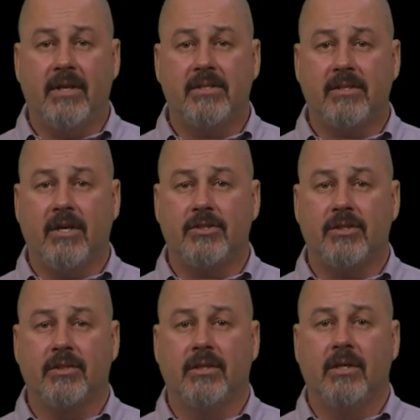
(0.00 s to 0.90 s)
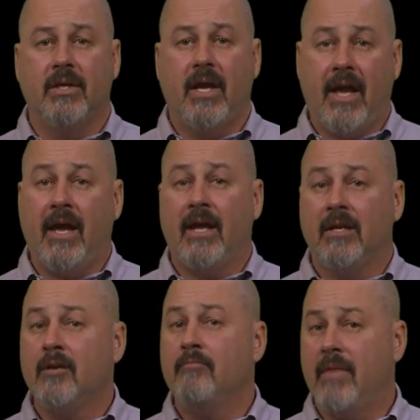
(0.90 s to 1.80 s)
as such and
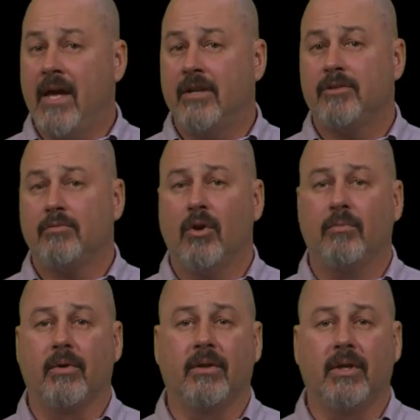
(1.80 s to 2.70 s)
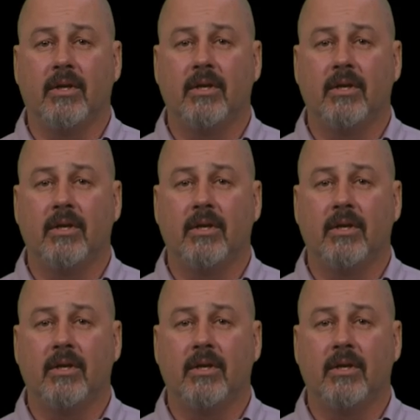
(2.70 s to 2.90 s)
managed appropriately.